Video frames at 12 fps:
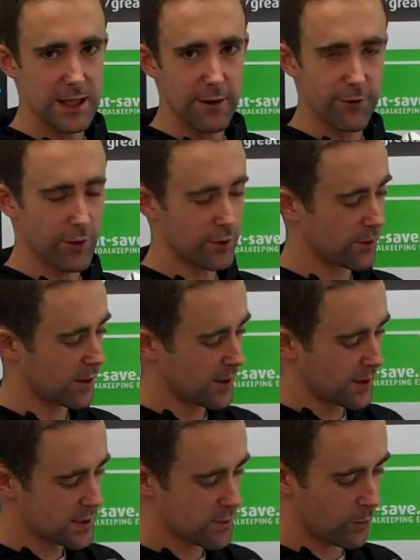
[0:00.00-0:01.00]
different
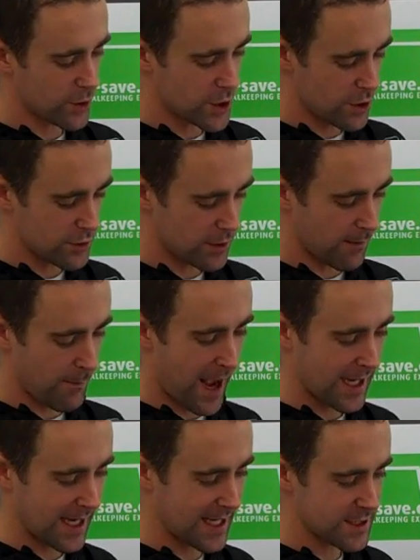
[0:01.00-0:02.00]
to what's used on the
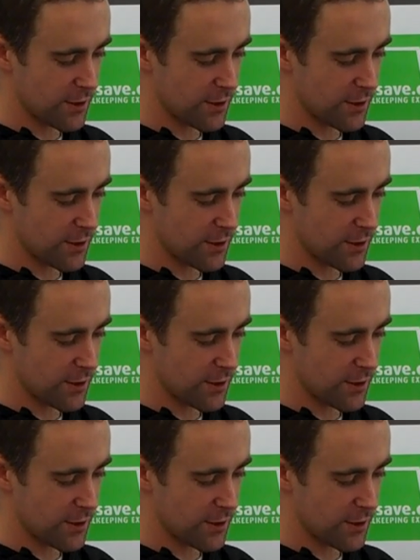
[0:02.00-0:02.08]
backhand.